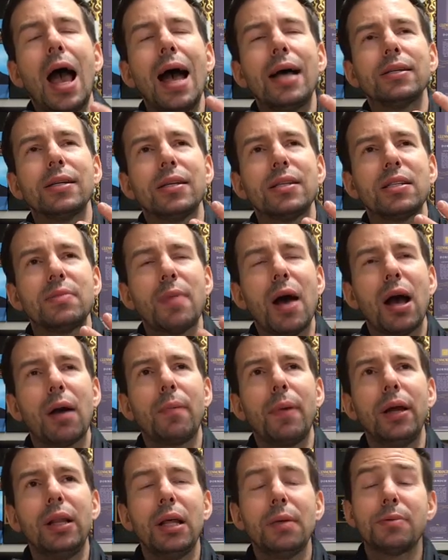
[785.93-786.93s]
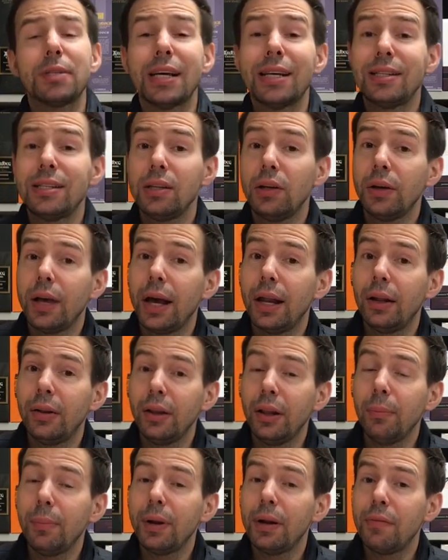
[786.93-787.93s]
As I smack my lips, I still get a
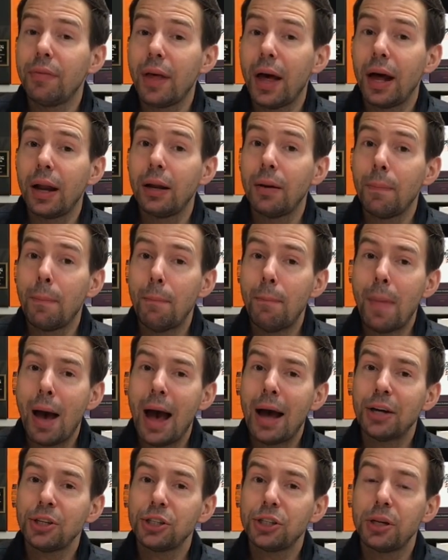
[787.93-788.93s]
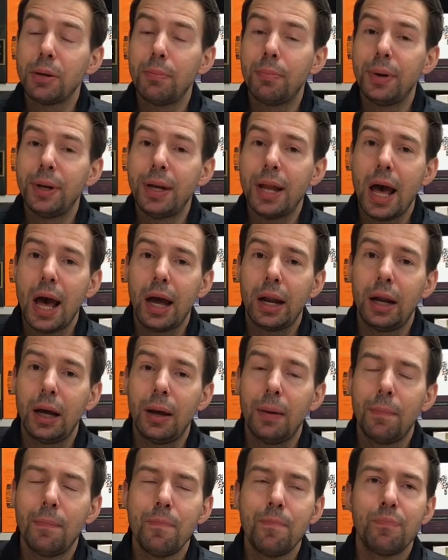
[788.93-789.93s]
little bit of that mashed
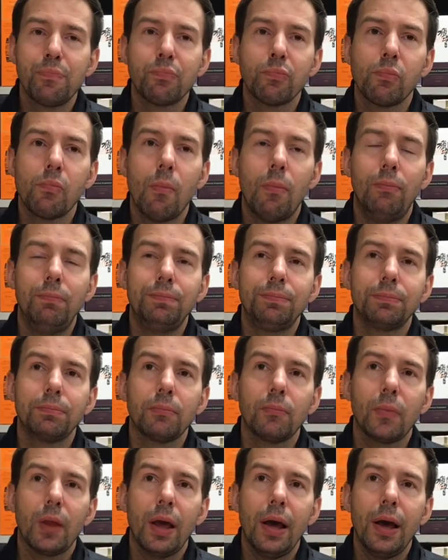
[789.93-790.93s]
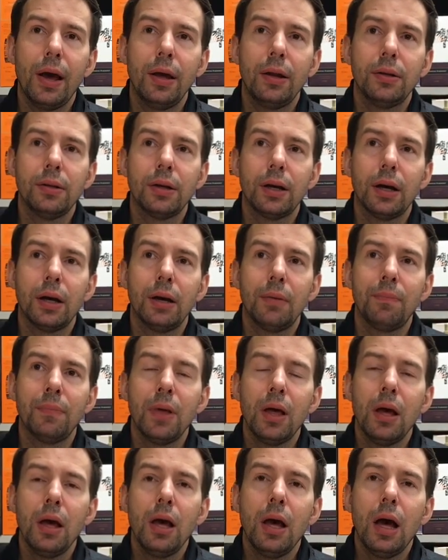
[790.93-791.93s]
banana. And
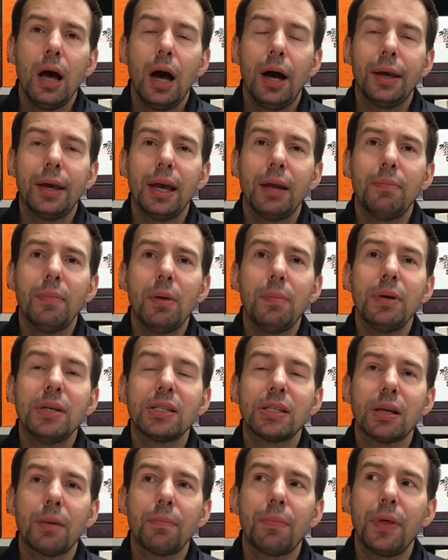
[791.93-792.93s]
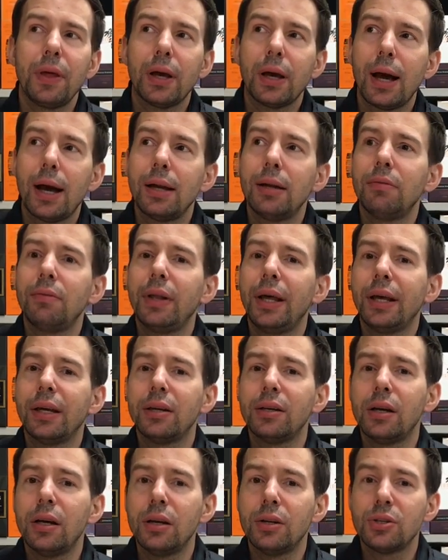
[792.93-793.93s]
again, maybe something kind of like
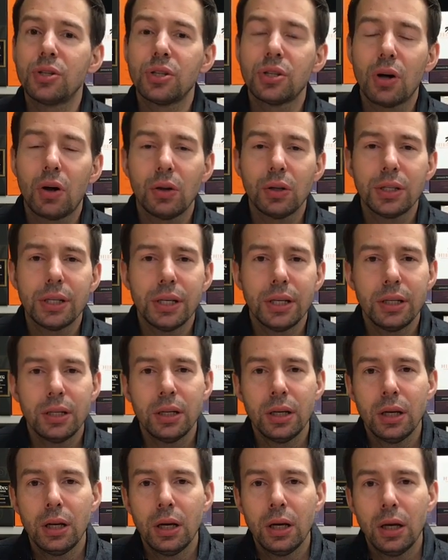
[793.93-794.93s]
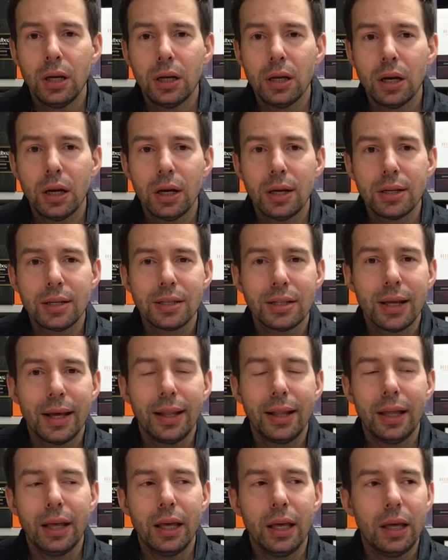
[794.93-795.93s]
a salted,
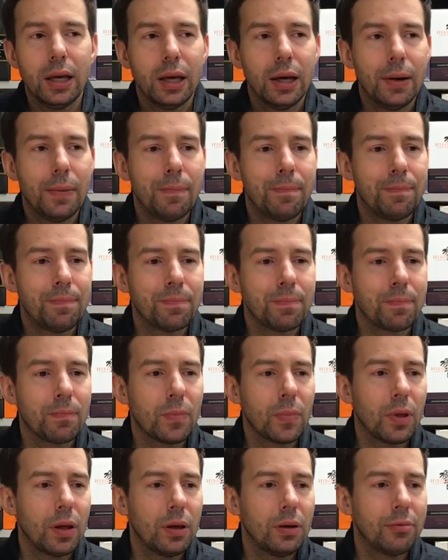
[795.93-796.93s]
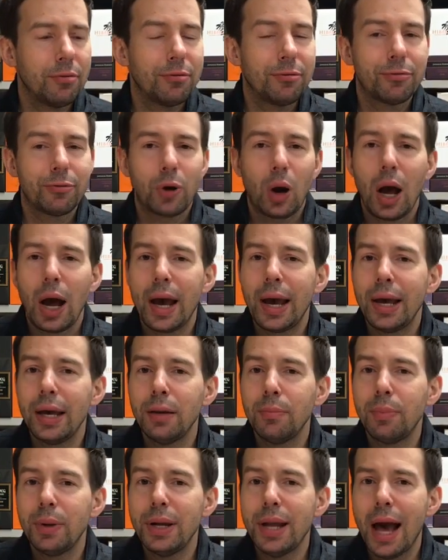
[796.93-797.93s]
slightly
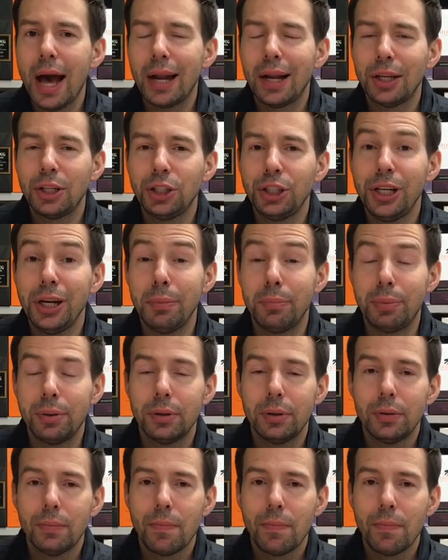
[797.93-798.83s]
fried banana chip.